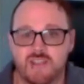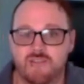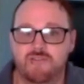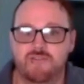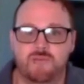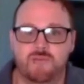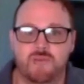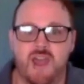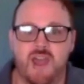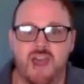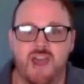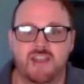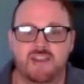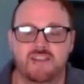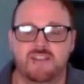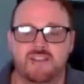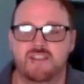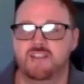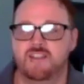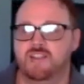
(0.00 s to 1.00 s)
from God
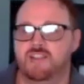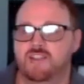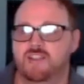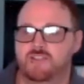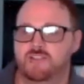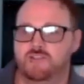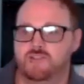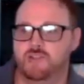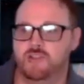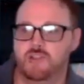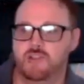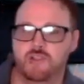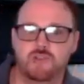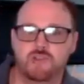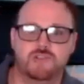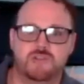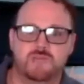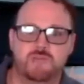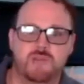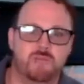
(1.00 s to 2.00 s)
to
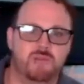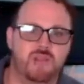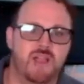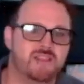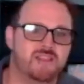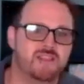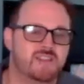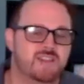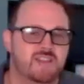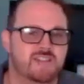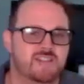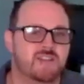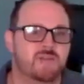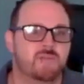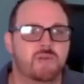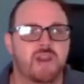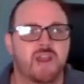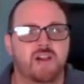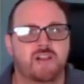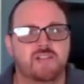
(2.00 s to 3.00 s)
use to be a blessing to
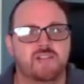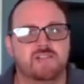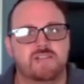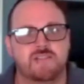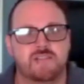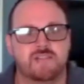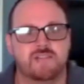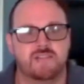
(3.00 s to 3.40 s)
someone else?